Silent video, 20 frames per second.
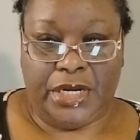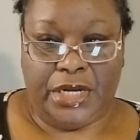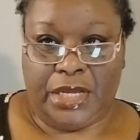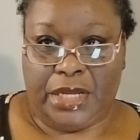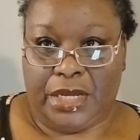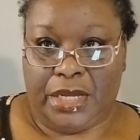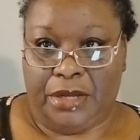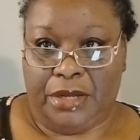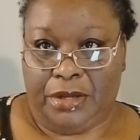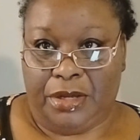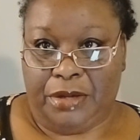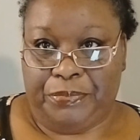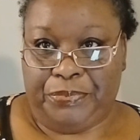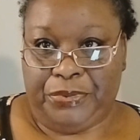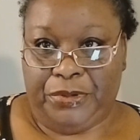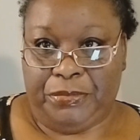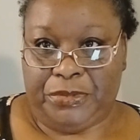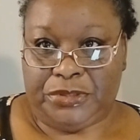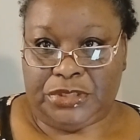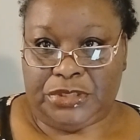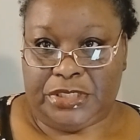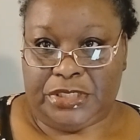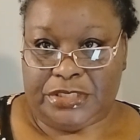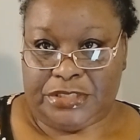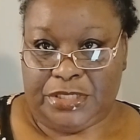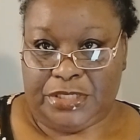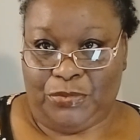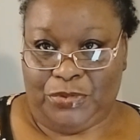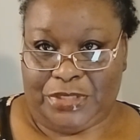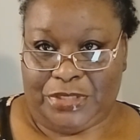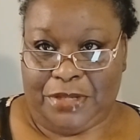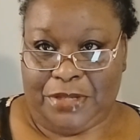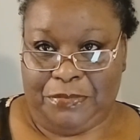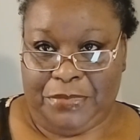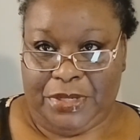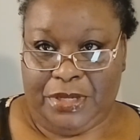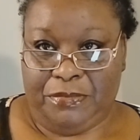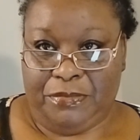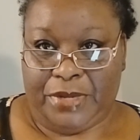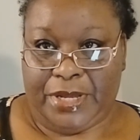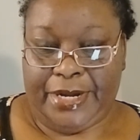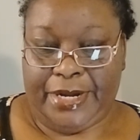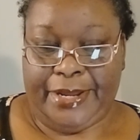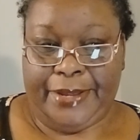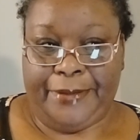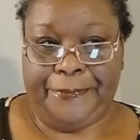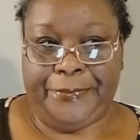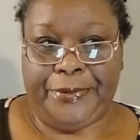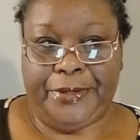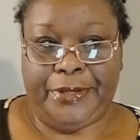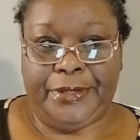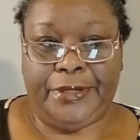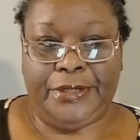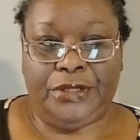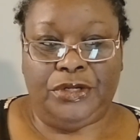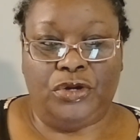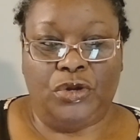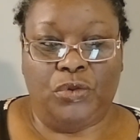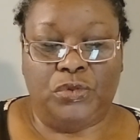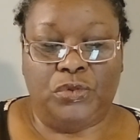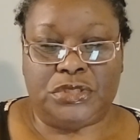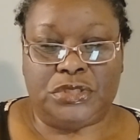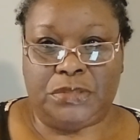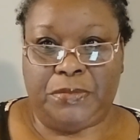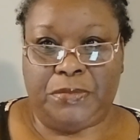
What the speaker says: I pretty much understand what they mean by that. But, you know, when